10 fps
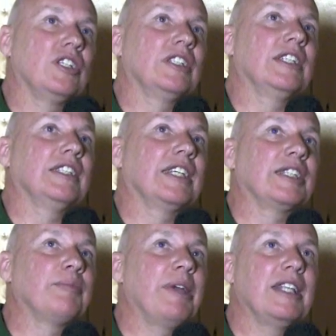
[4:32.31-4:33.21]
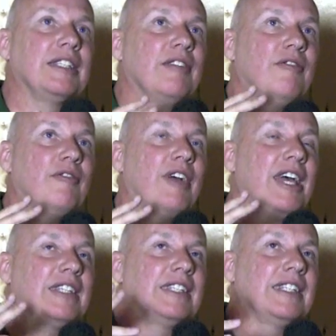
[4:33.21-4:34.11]
just this expansive
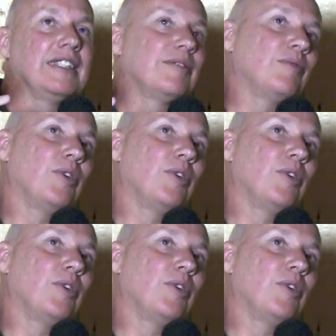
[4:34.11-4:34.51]
vastness,